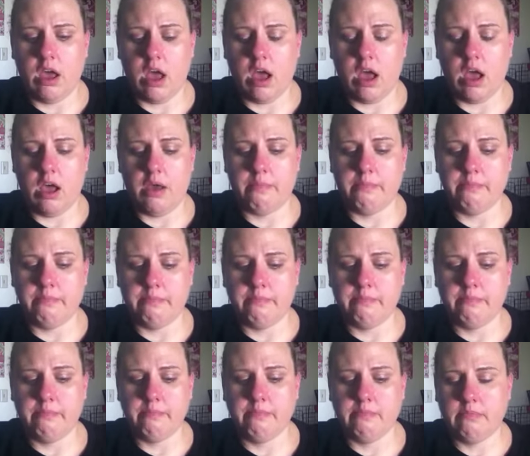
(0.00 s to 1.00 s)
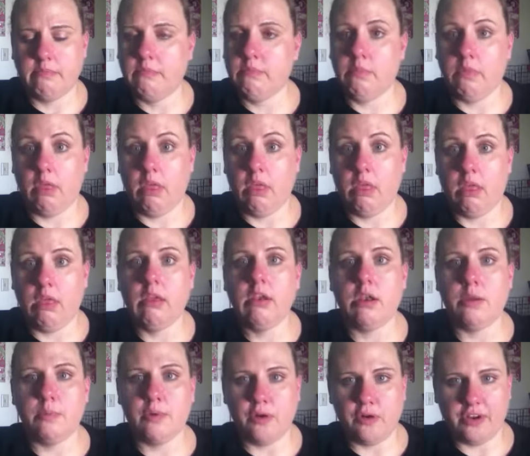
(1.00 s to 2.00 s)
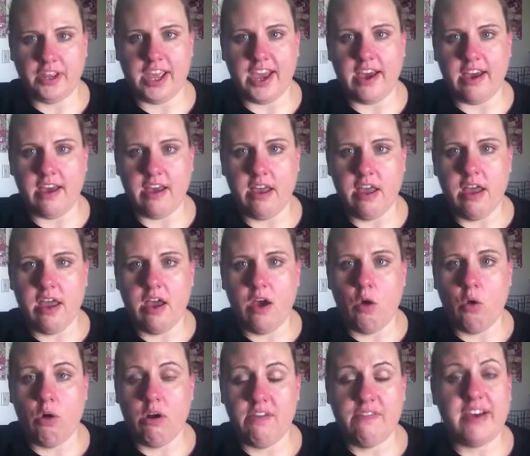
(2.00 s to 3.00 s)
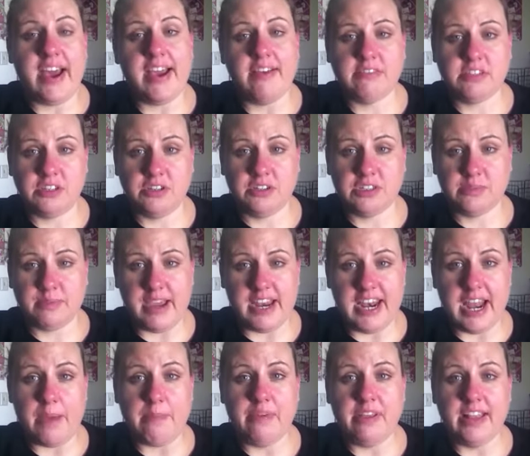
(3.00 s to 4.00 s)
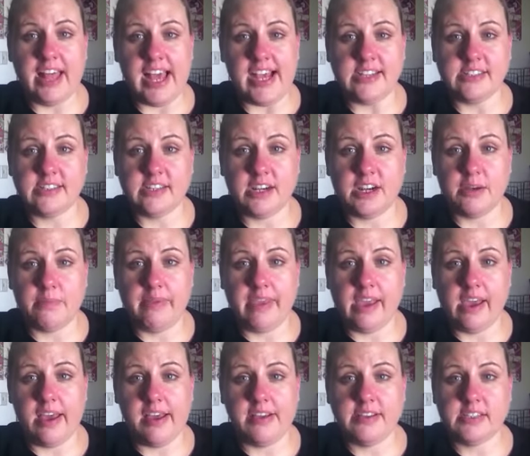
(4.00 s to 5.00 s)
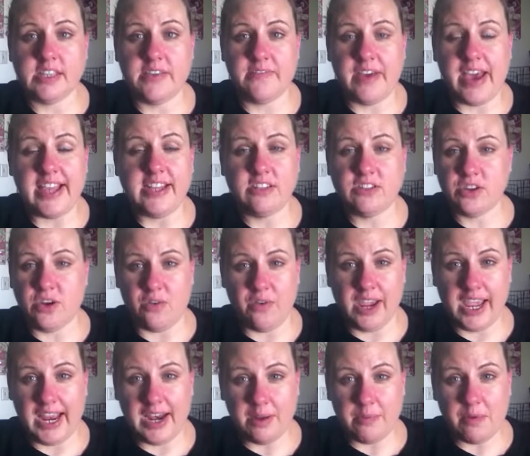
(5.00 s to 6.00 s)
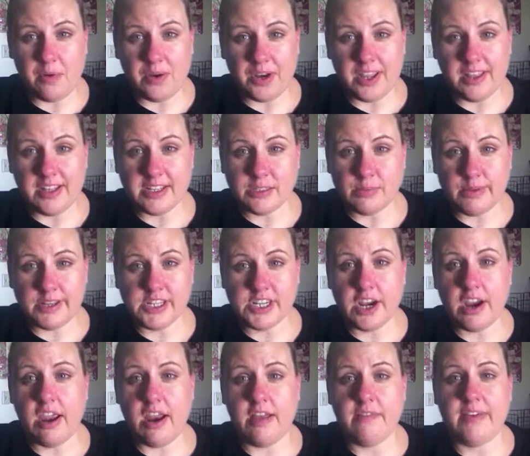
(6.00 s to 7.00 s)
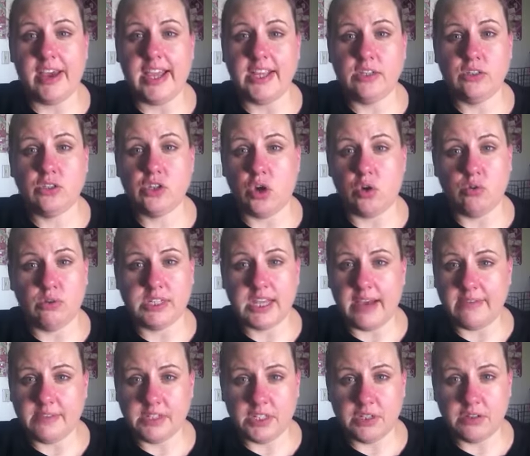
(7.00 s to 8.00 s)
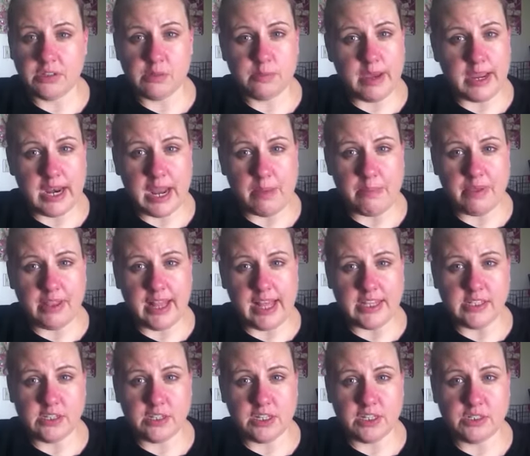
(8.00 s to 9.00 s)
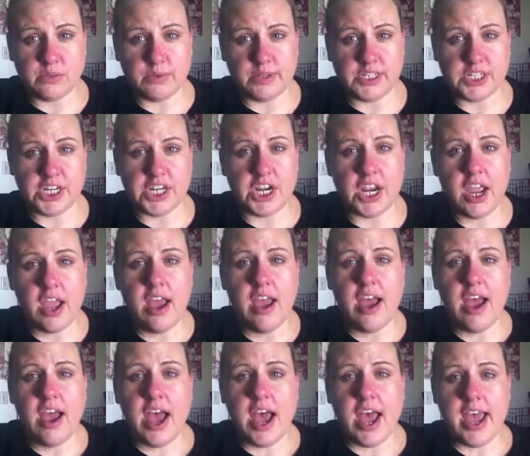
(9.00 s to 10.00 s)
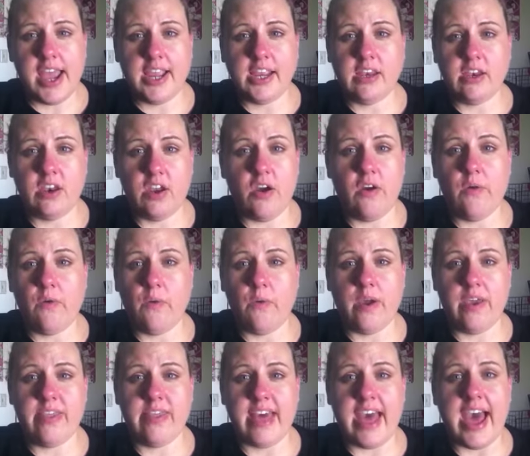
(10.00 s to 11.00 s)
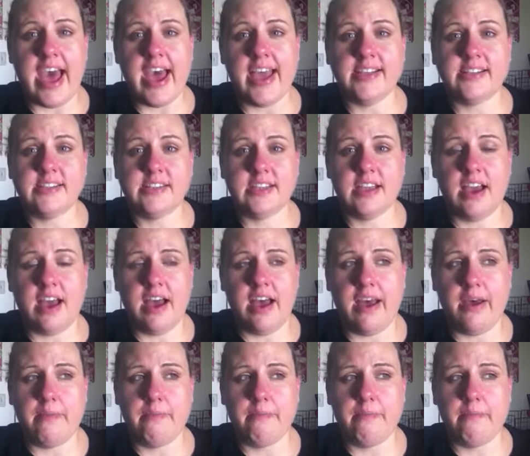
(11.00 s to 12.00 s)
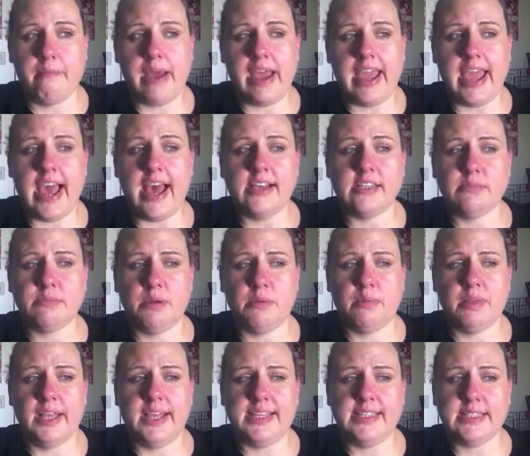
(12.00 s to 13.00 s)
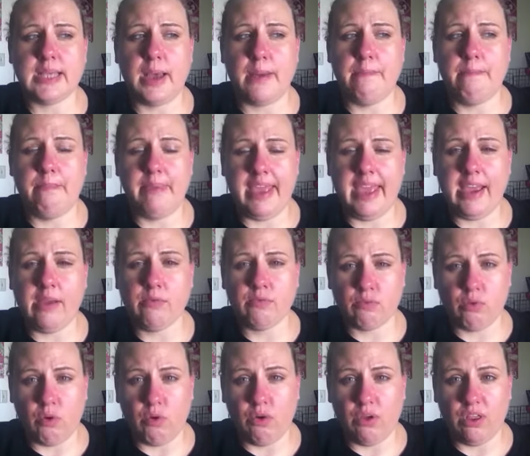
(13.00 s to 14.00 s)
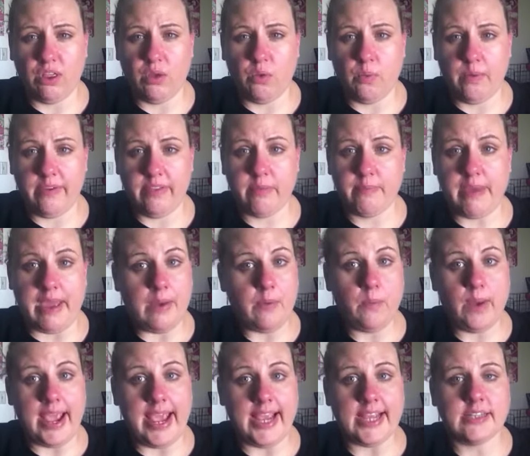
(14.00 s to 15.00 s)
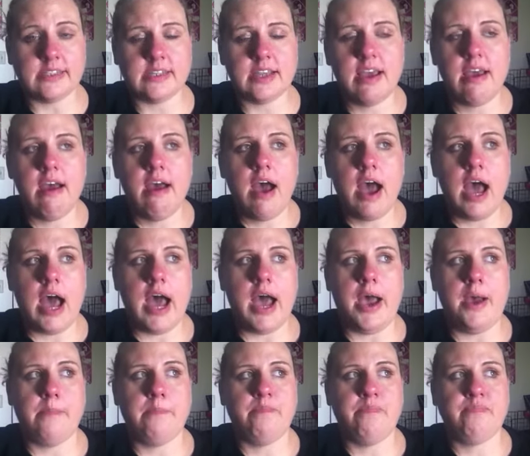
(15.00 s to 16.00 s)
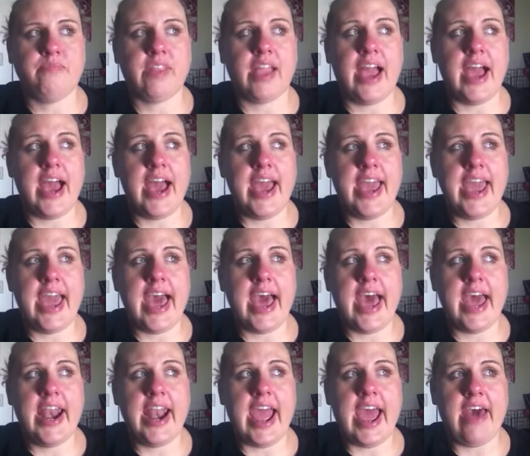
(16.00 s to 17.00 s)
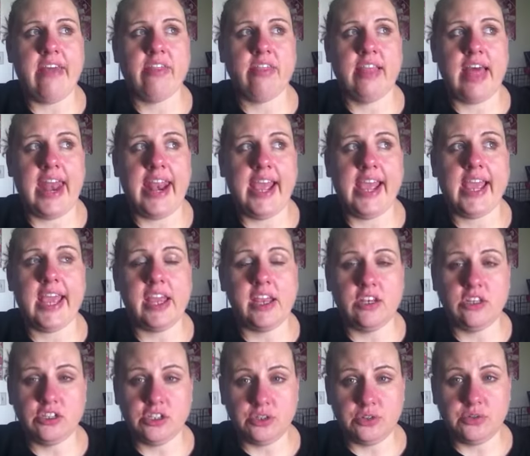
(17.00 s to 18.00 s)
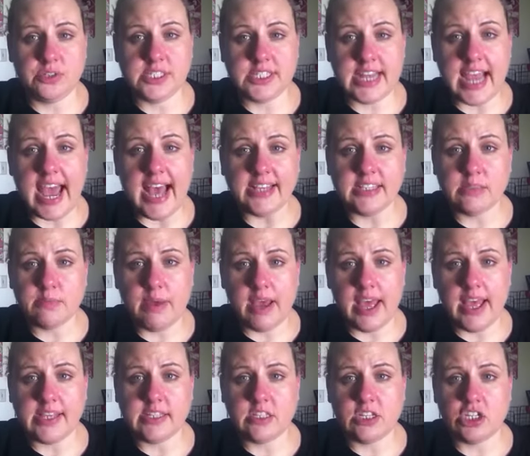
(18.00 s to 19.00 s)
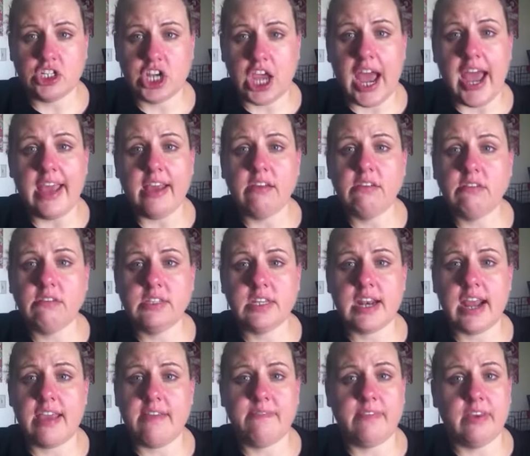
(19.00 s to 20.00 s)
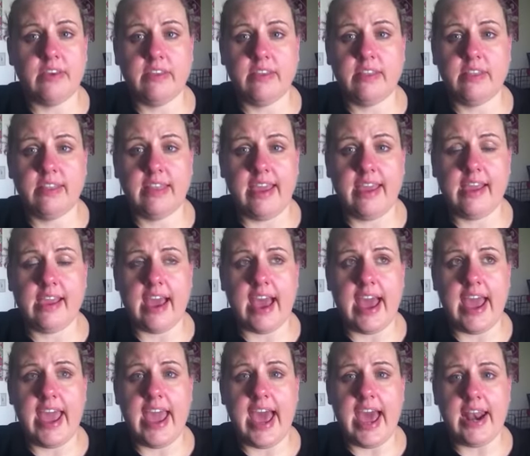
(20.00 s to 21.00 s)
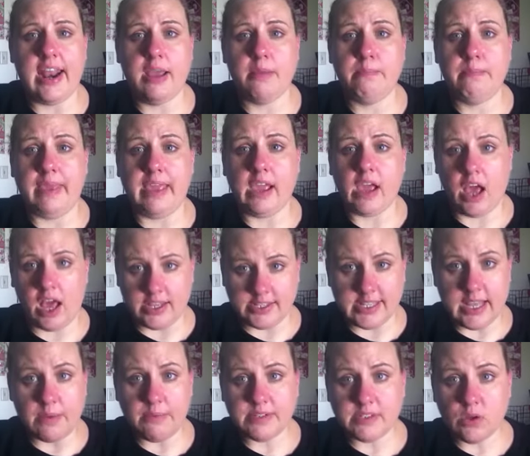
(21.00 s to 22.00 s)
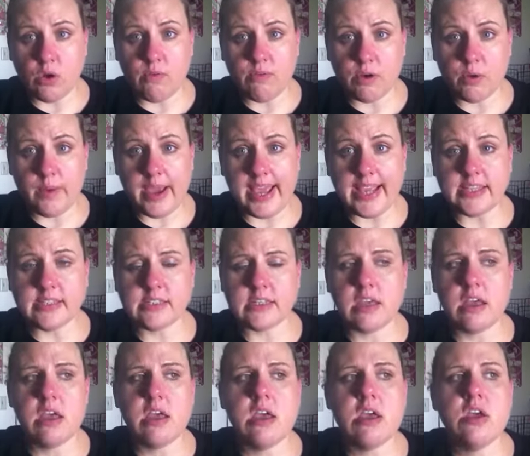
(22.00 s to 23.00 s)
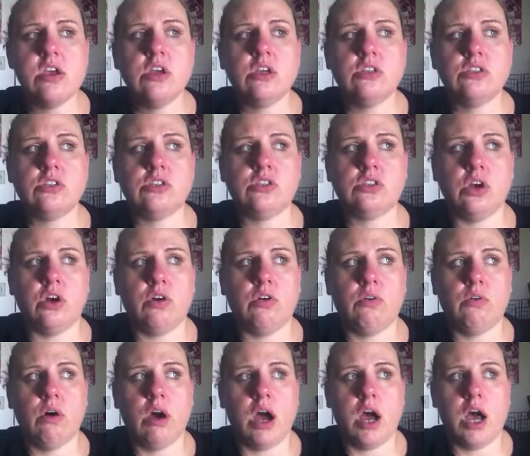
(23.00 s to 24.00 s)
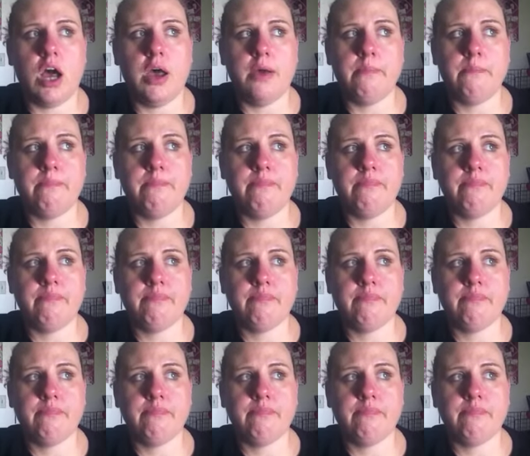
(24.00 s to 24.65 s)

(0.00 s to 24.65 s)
um, the pneumonia or if I have to use my nebulizer because if I don't get pneumonia this winter and if I don't have to use my nebulizer this winter, I know that um, my asthma plays a big role with my weight. Um, I had athletic induced asthma as a child, and I feel like I had it because I was overweight. So, um,